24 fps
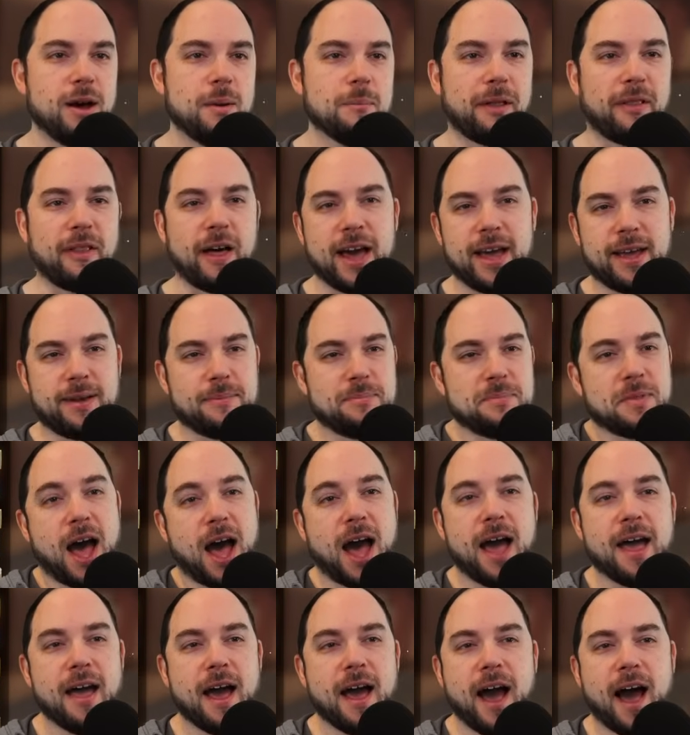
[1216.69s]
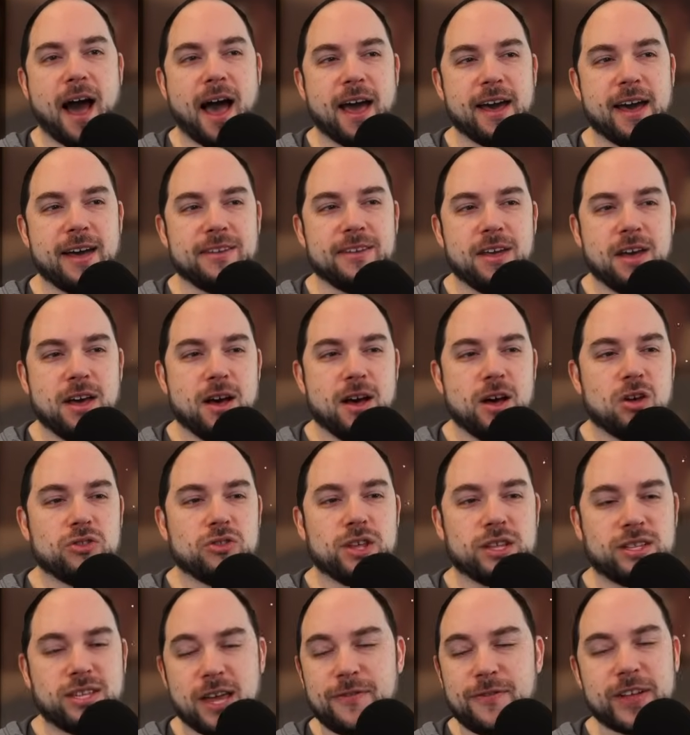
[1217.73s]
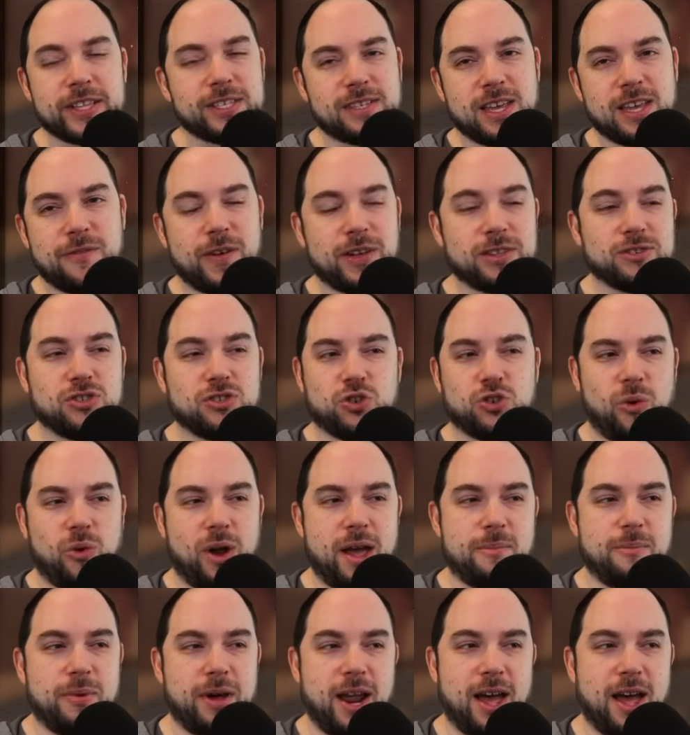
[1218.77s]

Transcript: But like the defense is great,